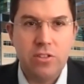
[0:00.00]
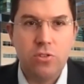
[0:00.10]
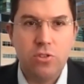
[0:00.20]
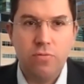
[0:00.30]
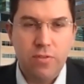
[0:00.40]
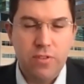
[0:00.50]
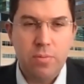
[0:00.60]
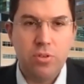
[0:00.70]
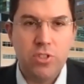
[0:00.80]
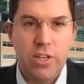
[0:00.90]
There's a
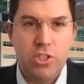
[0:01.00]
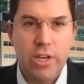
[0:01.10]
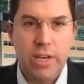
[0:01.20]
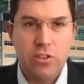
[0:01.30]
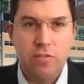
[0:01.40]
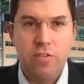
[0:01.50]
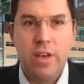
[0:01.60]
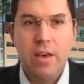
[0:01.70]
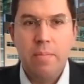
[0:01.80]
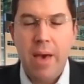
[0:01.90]
50% chance of
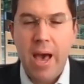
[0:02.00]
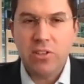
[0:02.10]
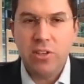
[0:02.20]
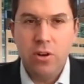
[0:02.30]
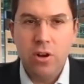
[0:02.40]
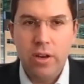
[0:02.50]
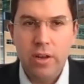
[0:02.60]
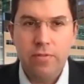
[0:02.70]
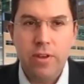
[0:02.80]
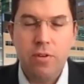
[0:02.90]
passing it
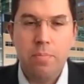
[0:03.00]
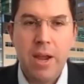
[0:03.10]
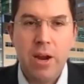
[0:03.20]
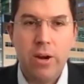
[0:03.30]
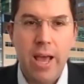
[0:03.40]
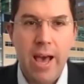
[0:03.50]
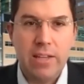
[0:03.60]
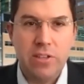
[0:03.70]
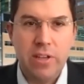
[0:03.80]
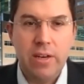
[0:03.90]
on if a parent
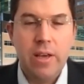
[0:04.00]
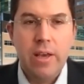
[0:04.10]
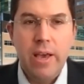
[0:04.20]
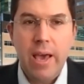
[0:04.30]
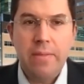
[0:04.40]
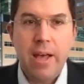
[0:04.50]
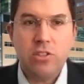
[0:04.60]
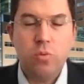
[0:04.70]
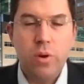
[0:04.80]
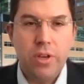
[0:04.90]
has it. And
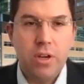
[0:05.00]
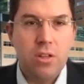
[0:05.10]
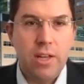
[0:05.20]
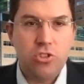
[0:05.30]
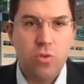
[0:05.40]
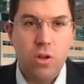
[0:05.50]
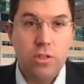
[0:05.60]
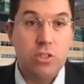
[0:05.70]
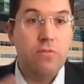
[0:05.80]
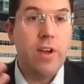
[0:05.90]
that's where the
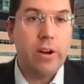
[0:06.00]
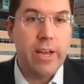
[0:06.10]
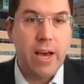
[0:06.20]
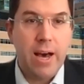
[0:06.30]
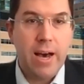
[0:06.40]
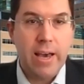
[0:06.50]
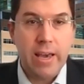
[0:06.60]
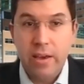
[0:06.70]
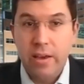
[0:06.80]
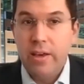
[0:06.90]
cholesterol is very
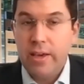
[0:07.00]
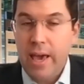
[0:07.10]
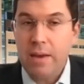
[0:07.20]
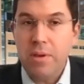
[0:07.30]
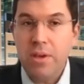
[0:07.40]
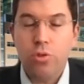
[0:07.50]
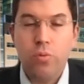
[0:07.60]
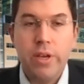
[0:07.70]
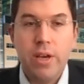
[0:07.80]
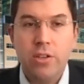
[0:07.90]
high, can be
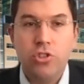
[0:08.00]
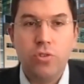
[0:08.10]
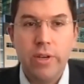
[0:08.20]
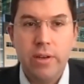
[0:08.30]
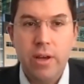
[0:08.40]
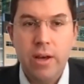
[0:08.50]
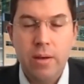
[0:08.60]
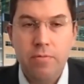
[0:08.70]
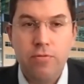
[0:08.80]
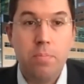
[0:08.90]
300
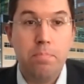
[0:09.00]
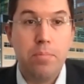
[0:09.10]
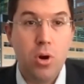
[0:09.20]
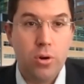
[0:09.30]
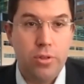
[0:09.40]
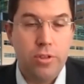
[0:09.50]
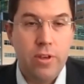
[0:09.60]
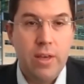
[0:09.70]
from birth.